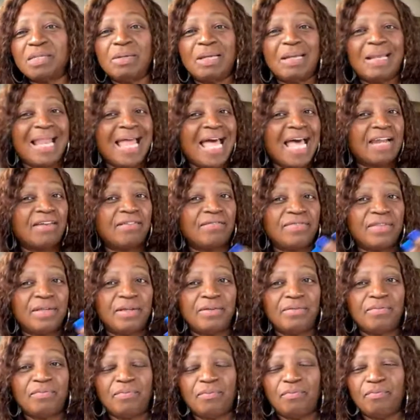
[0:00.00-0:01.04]
A lot of
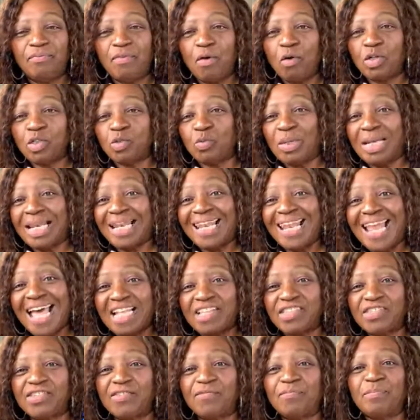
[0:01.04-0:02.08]
the folks with
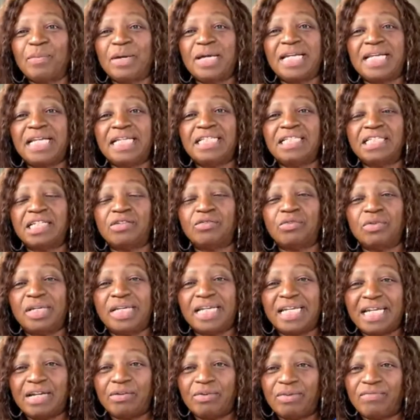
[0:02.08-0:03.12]
lots of money,
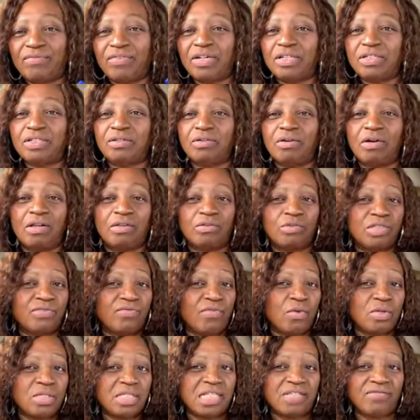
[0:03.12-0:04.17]
generally they refer to all those
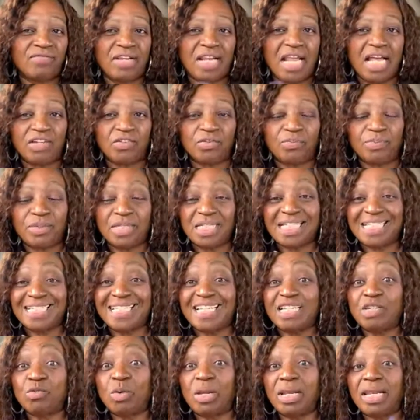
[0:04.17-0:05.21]
folks as philanthropists because
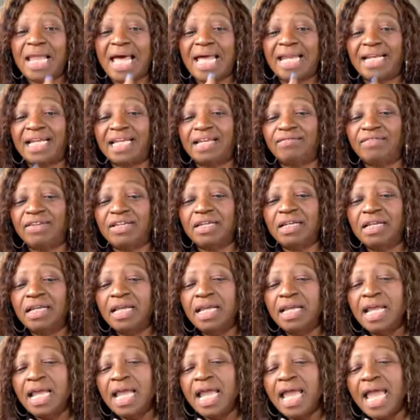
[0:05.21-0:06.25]
they do a lot of giving.
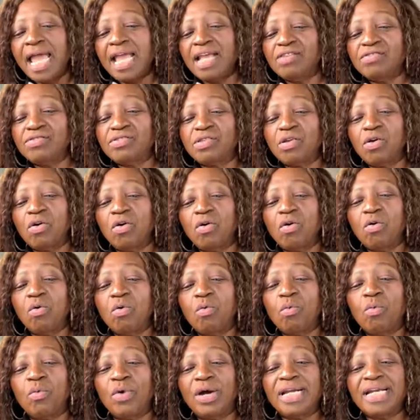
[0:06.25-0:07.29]
And
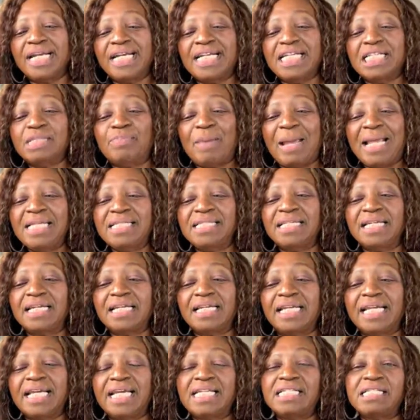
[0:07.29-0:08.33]
so what it is
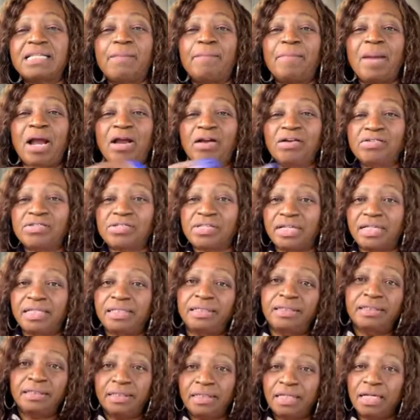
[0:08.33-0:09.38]
basically is a
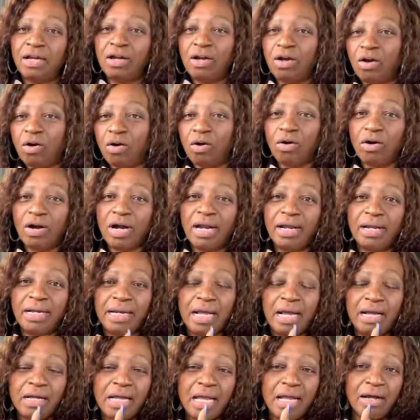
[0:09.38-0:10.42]
person or
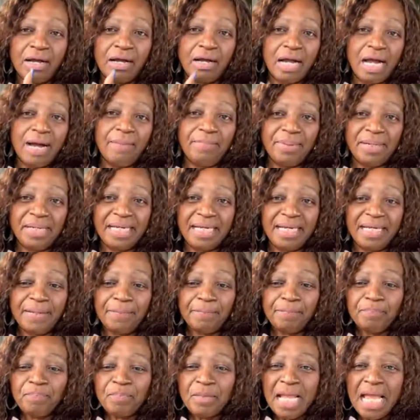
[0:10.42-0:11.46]
a company
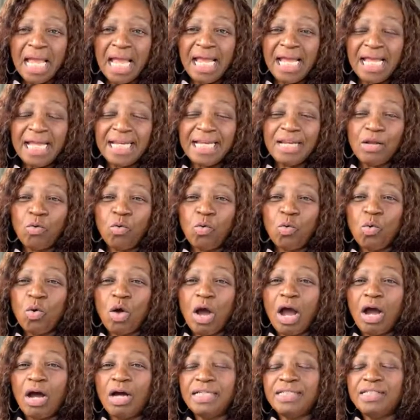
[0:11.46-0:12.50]
and who
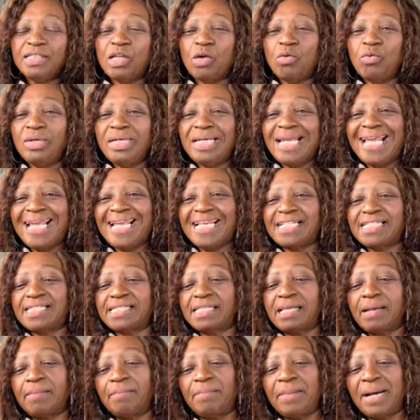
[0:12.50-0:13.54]

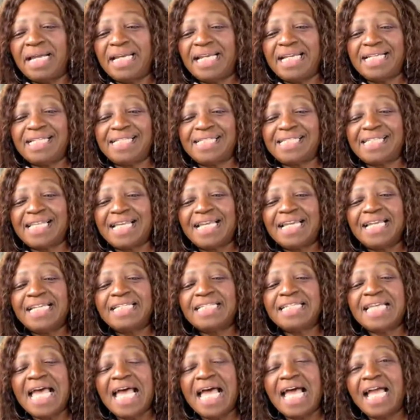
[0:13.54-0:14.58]
donates monies,
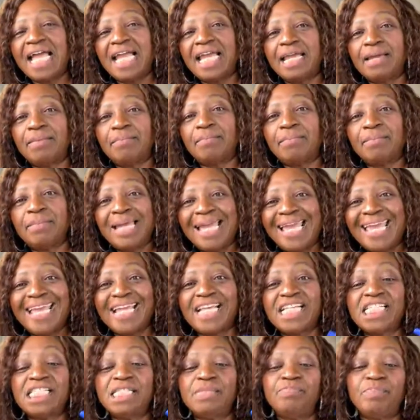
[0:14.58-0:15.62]
time,
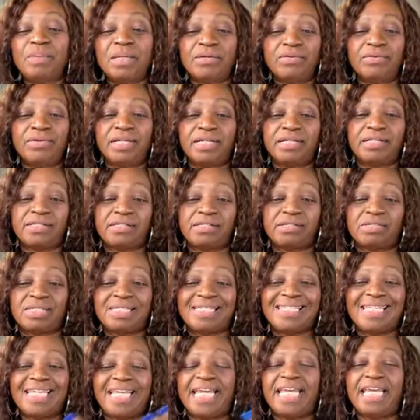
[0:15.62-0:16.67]

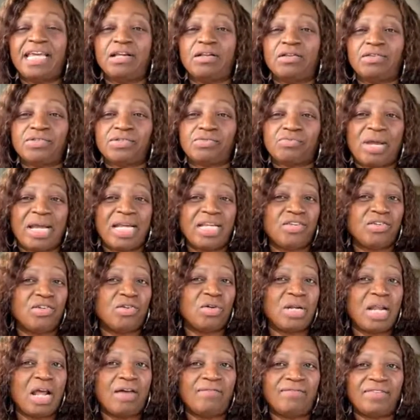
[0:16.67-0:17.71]
experience, skills, right? You
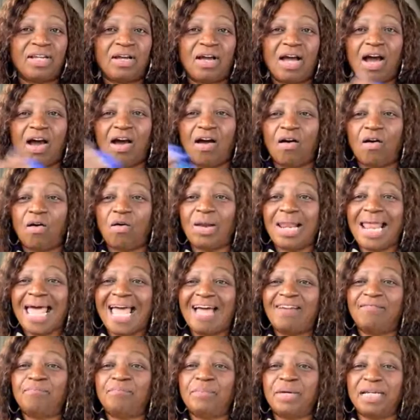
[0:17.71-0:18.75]
don't have to all
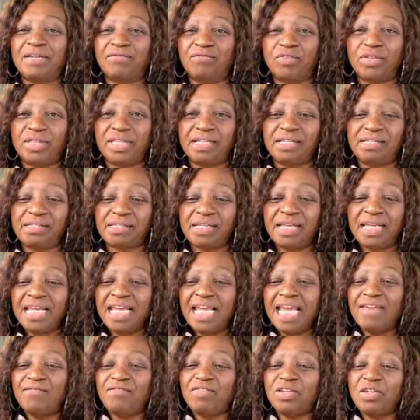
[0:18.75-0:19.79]
have money for this.
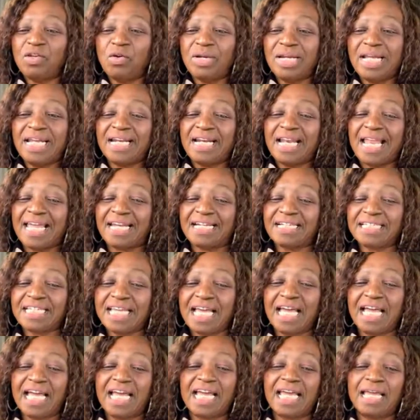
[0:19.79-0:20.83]
If you donate a lot of
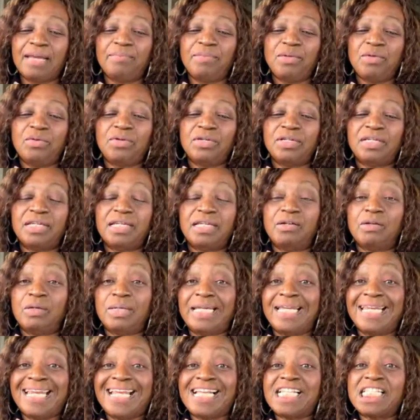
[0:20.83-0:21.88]
time, you can
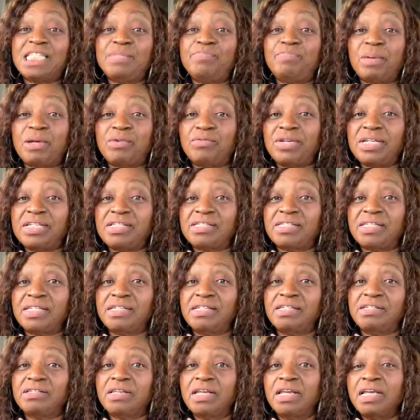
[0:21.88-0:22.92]
donate
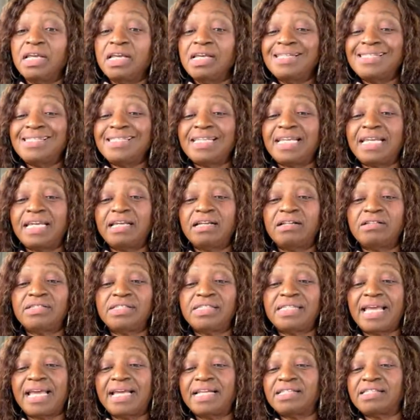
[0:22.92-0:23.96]
experiences, skill
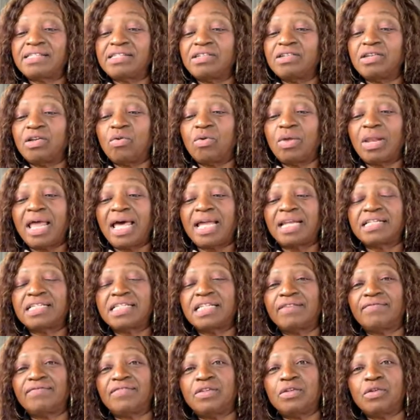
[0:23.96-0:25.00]
sets, a lot of
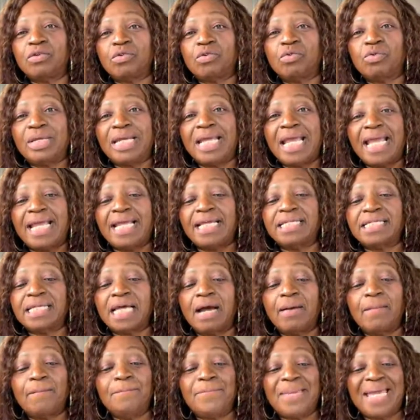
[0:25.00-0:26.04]
stuff to create
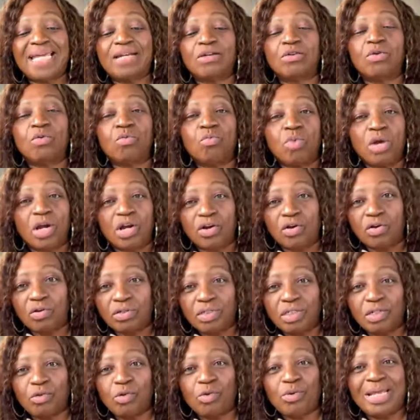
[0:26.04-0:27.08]
a better
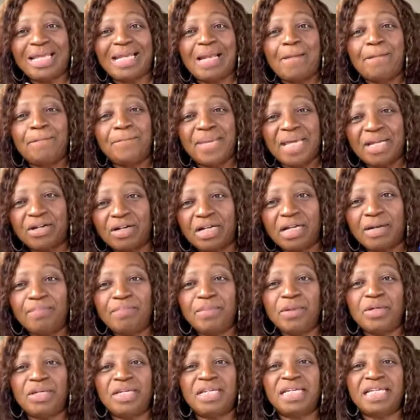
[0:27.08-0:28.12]
world, to create a better
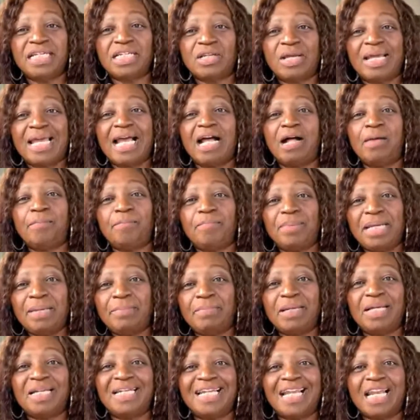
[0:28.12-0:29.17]
community, to help
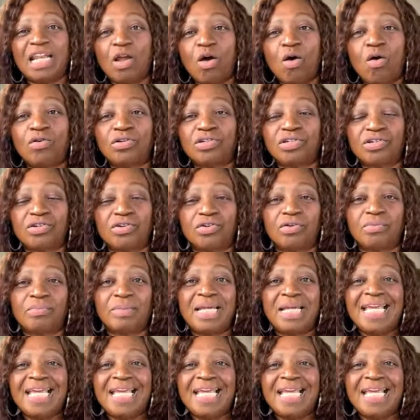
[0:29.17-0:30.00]
people in the long term.